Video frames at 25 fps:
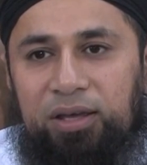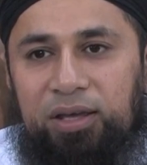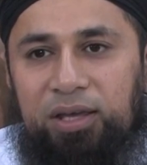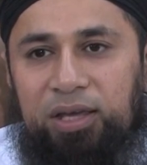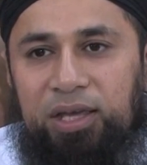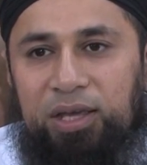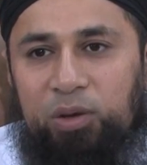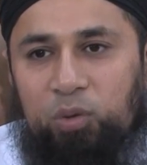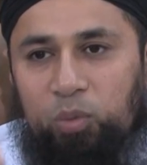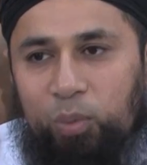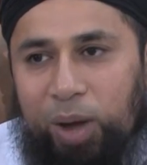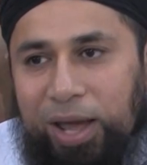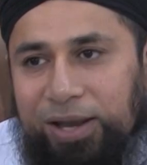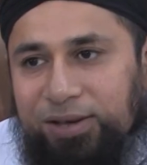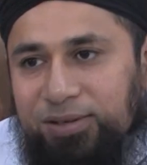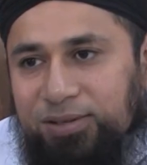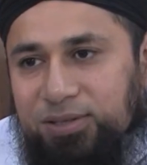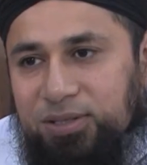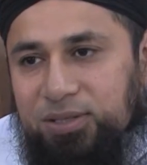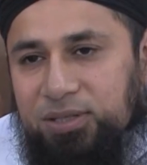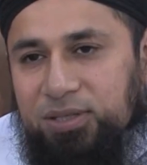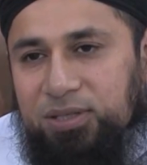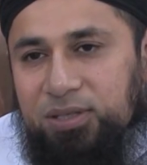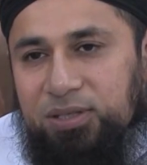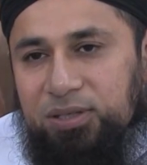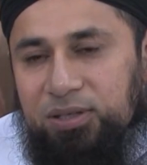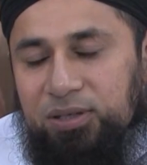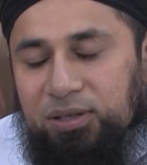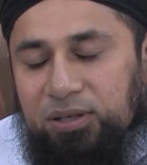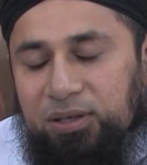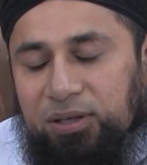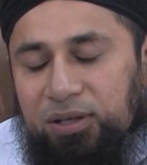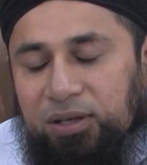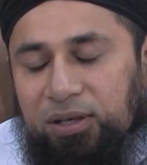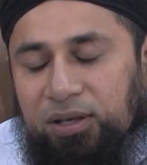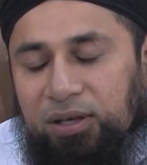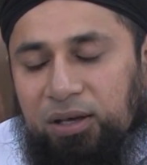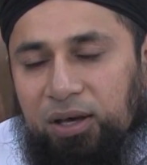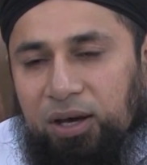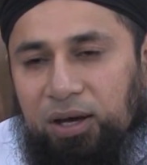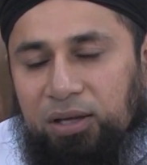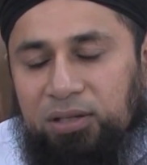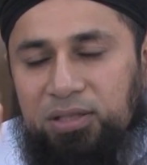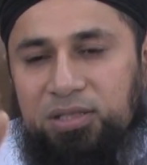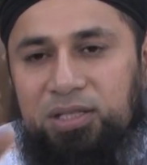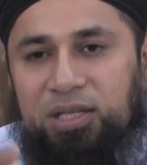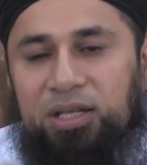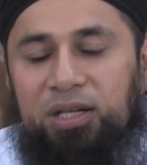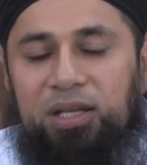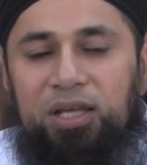he went
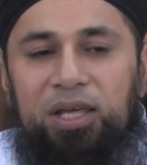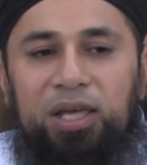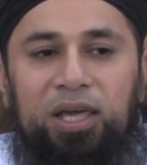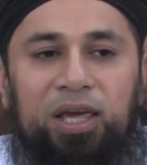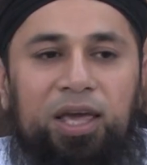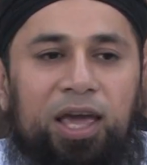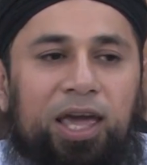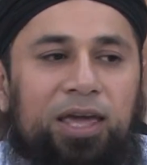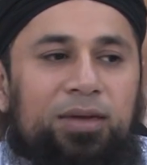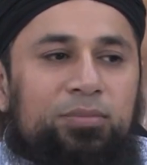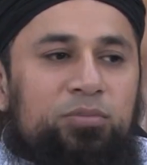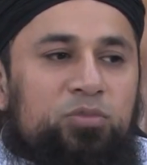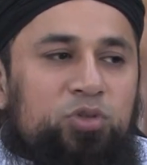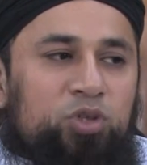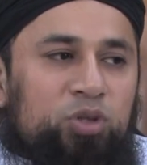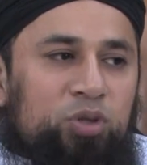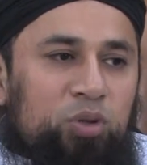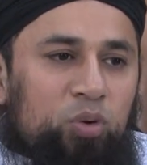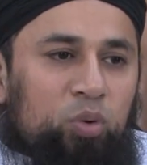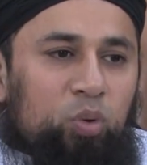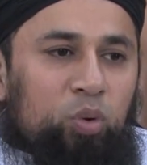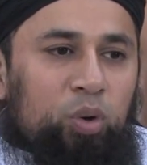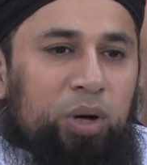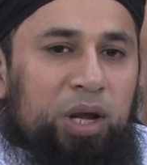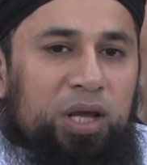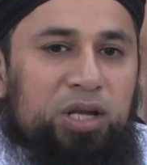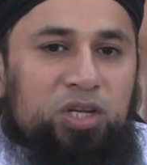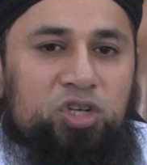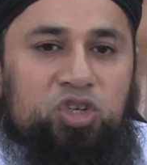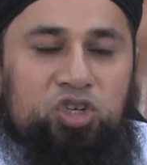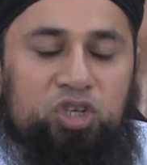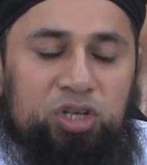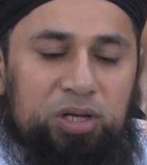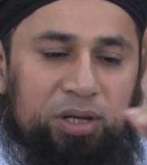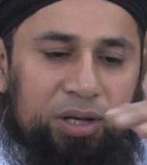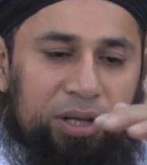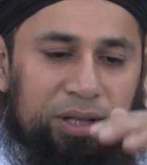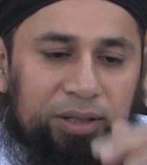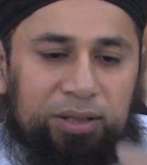until he came to the Quraysh.